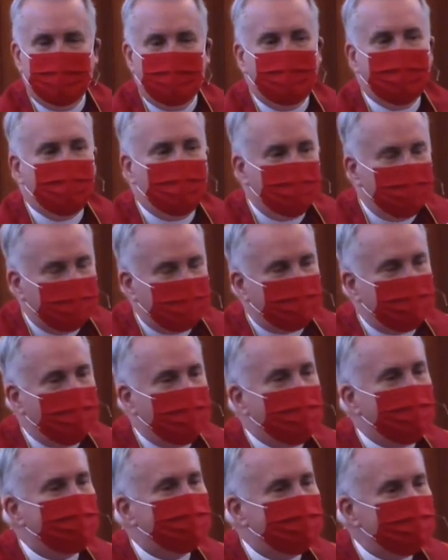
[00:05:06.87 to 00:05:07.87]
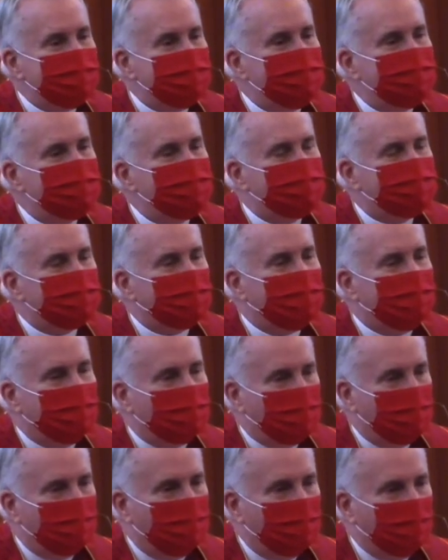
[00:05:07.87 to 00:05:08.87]
And that God is at
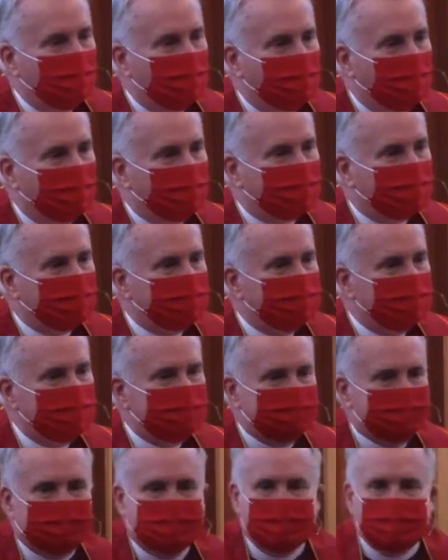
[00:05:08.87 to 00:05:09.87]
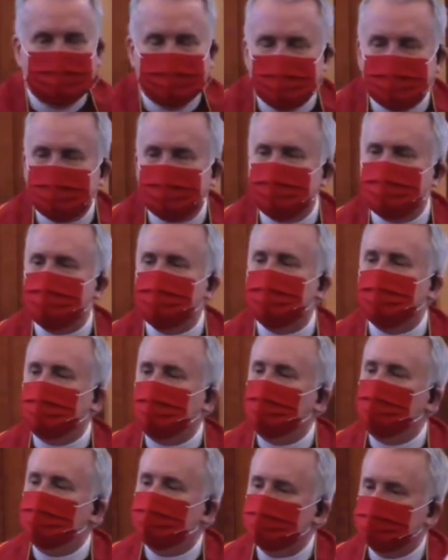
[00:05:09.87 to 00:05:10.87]
work in
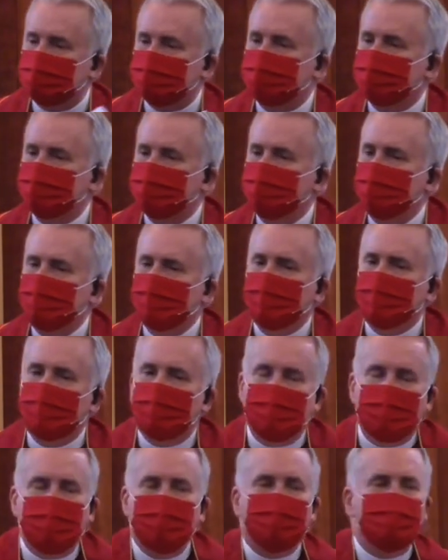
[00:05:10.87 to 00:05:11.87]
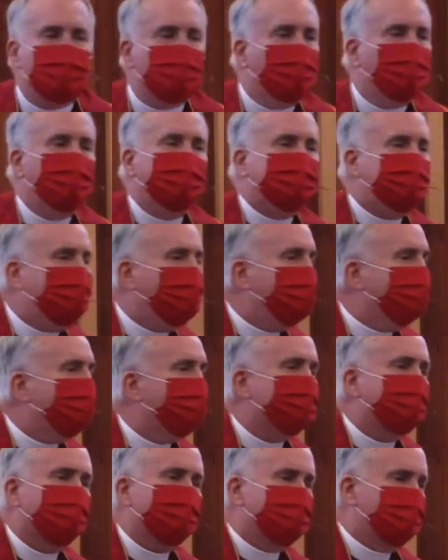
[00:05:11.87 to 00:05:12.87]
us, even though we cannot
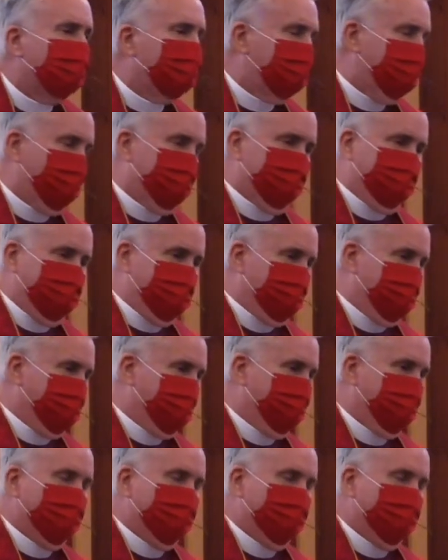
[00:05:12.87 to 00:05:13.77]
articulate it,